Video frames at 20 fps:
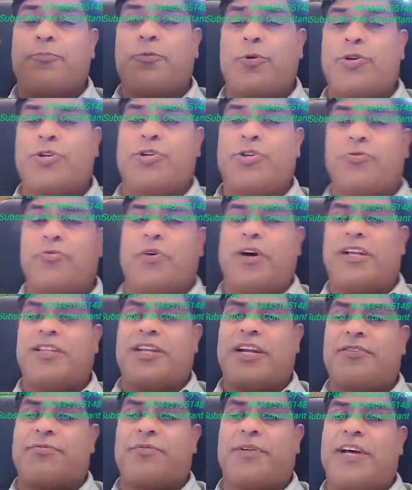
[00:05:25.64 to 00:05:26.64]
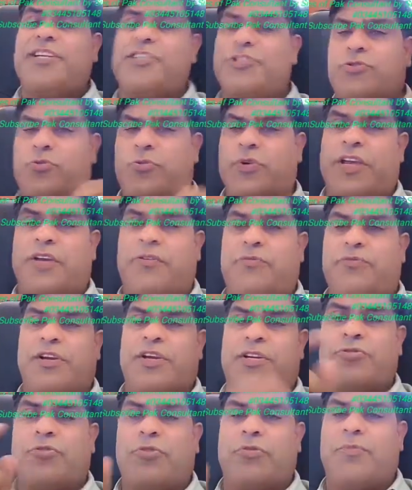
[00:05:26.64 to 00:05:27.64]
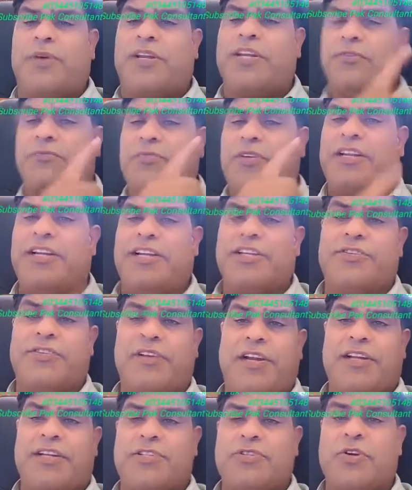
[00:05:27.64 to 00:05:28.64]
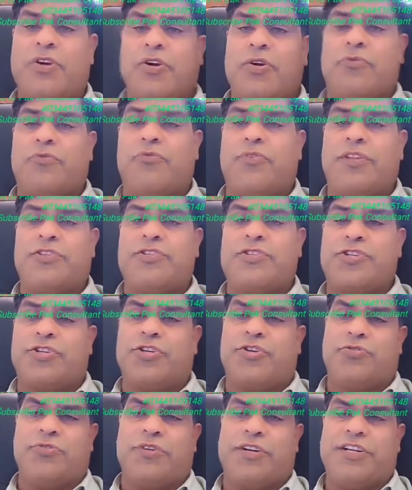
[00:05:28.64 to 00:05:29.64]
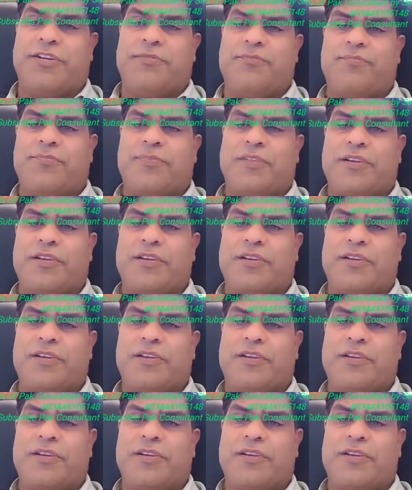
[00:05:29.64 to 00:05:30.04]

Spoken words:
put you on the right way where your money will increase with security.